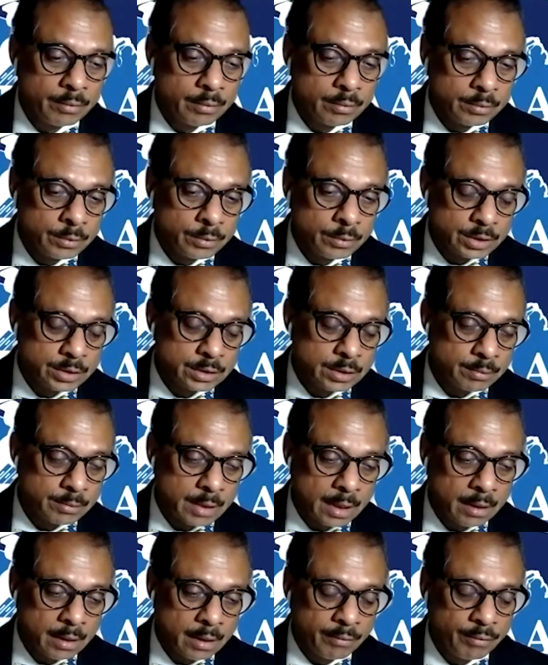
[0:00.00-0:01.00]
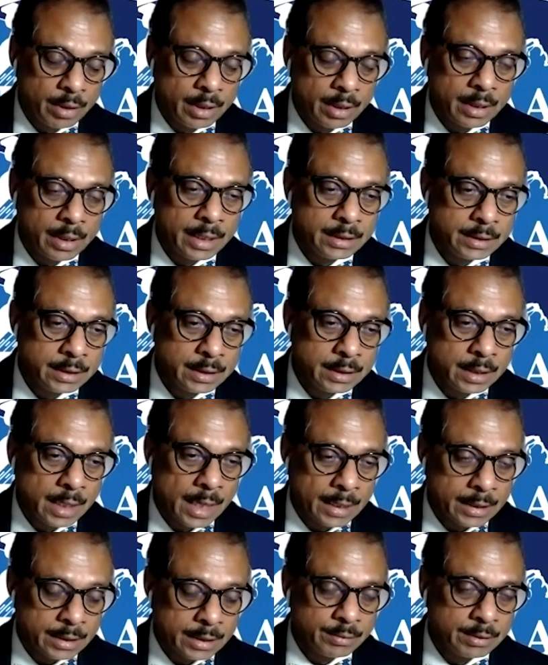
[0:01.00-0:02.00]
do some kind of fundraising
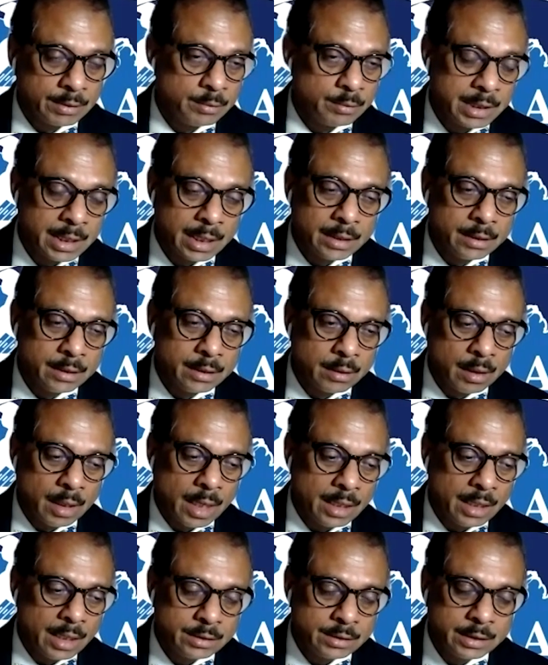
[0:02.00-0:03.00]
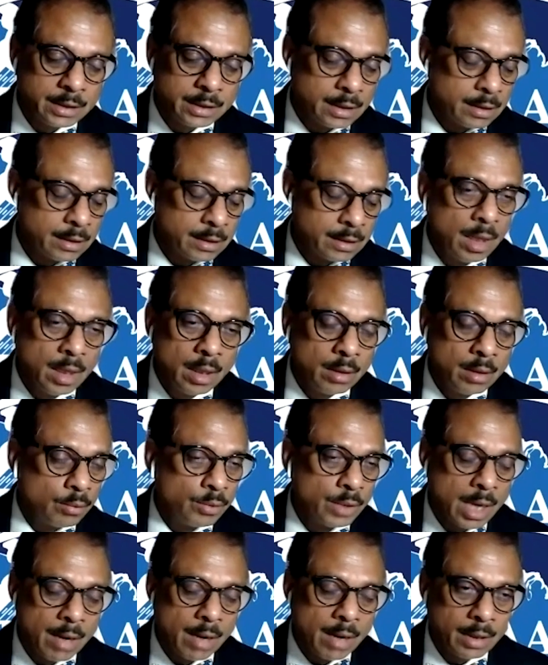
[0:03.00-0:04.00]
activities, because last year
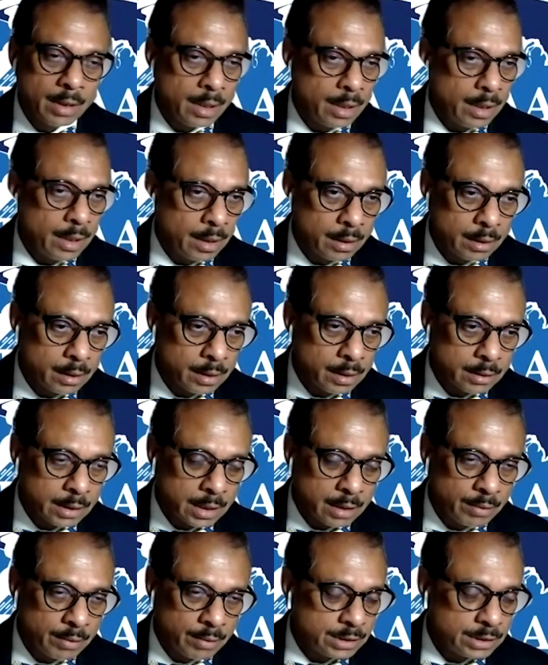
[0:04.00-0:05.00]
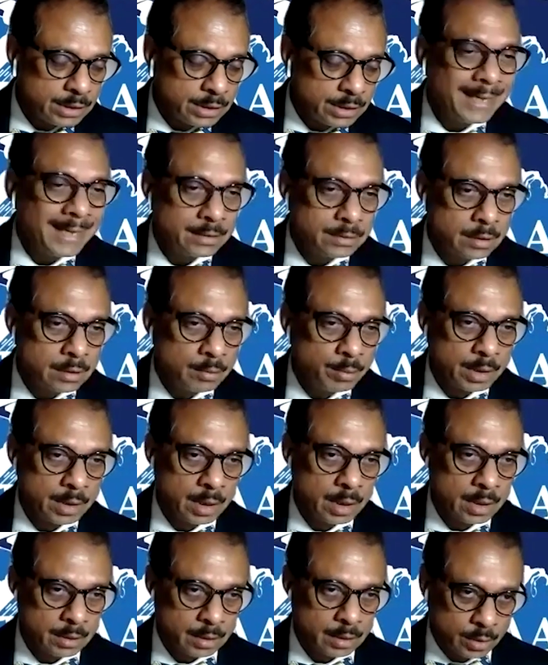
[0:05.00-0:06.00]
our convention canceled
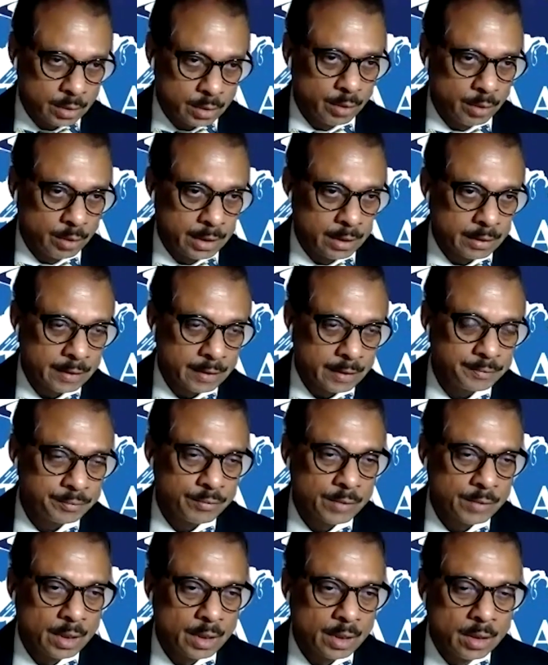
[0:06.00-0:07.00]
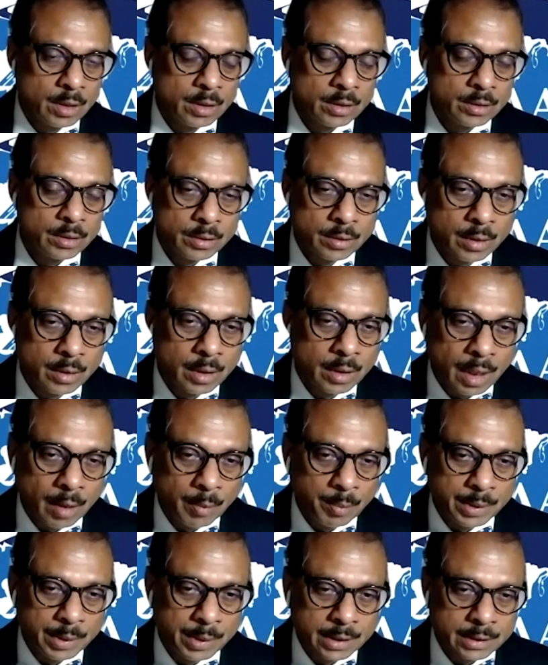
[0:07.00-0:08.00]
because of COVID. Okay, so
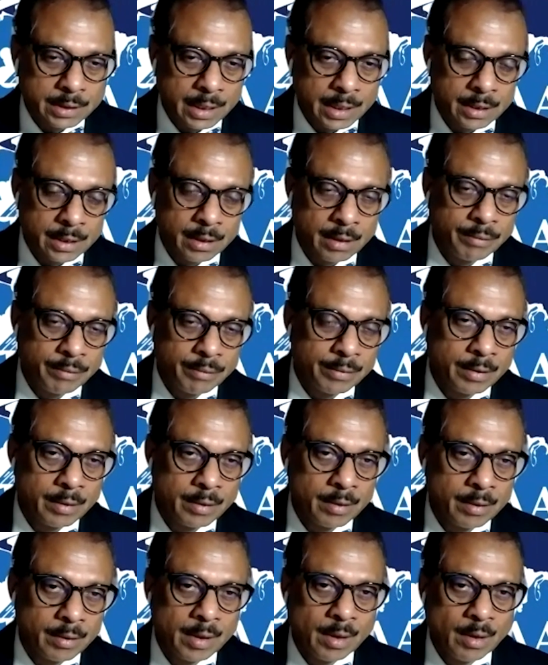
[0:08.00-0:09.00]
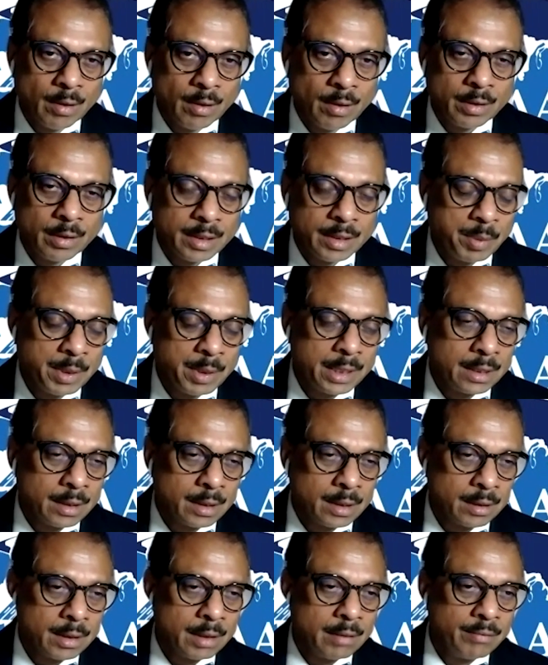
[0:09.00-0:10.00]
API is kind of depending
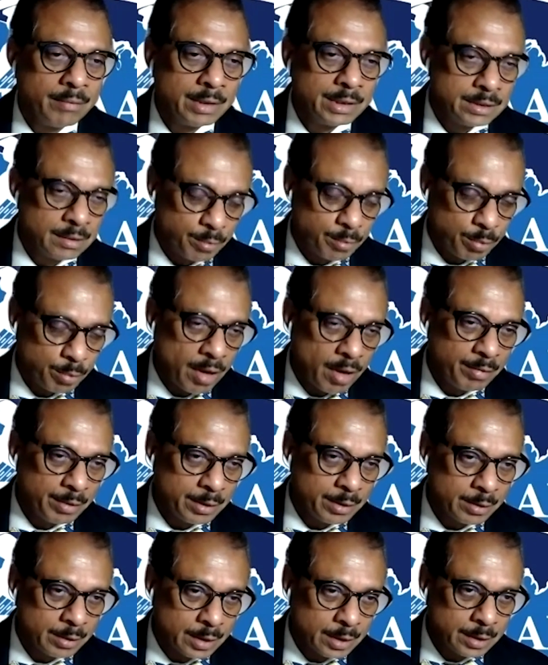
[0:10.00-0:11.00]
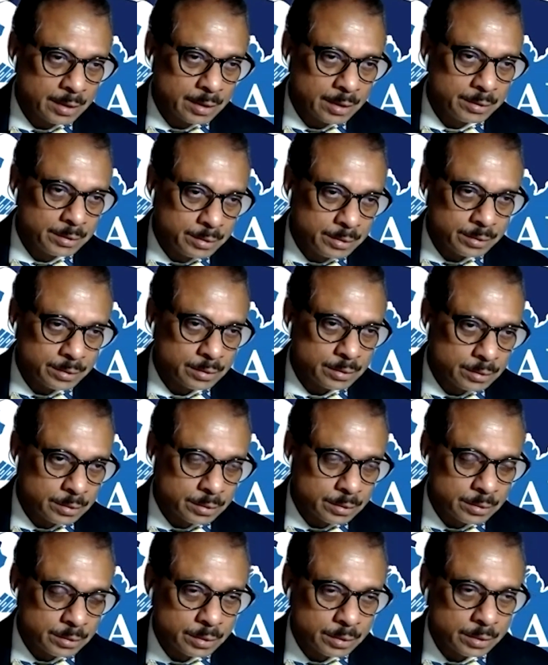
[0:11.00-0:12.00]
on conventional profit. Okay,
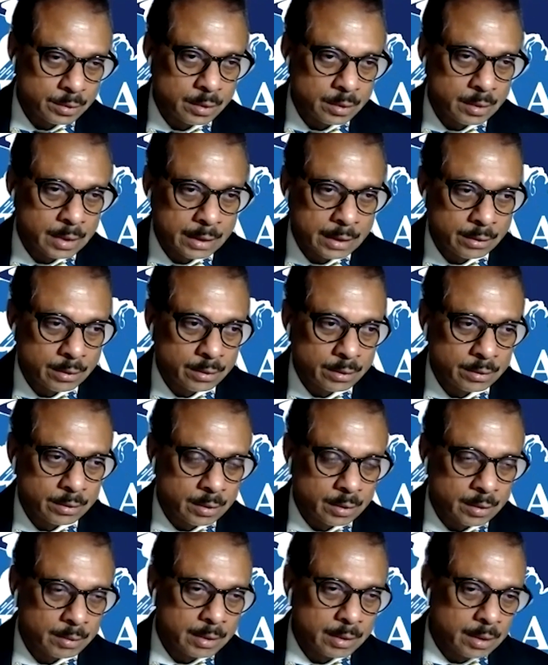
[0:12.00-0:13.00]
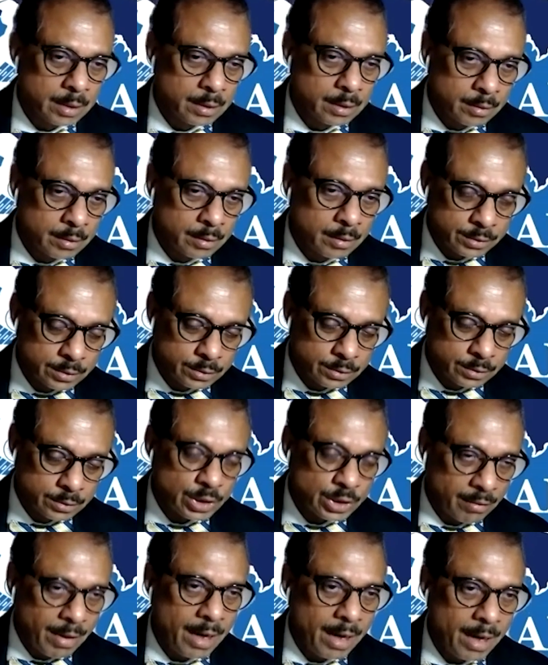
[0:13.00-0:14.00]
to get into to
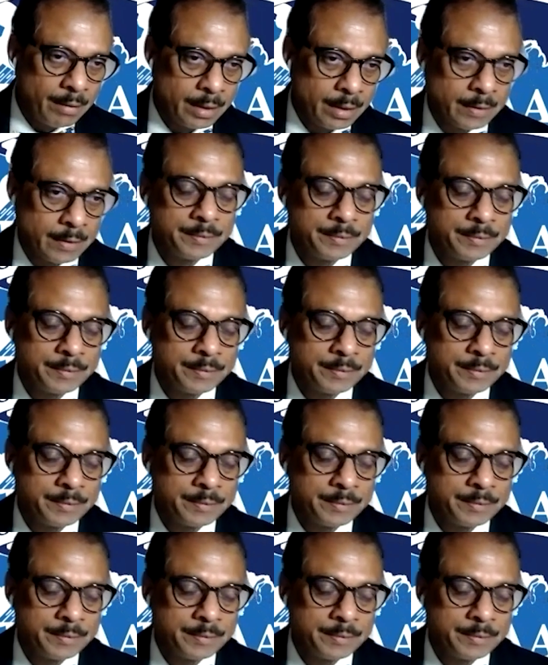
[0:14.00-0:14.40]
survive.